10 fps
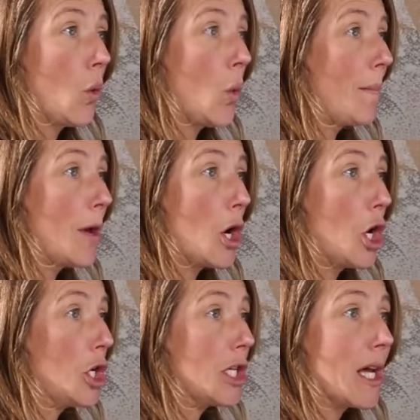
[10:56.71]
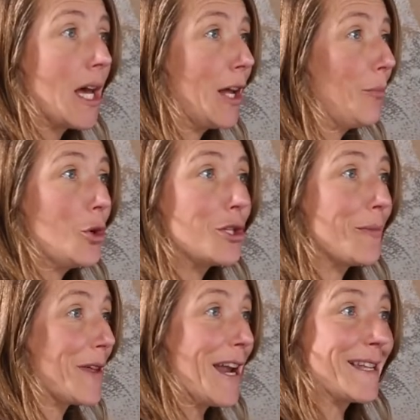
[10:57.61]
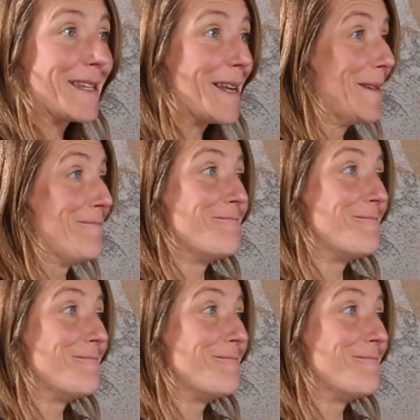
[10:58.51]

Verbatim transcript: whip it out and put something else in.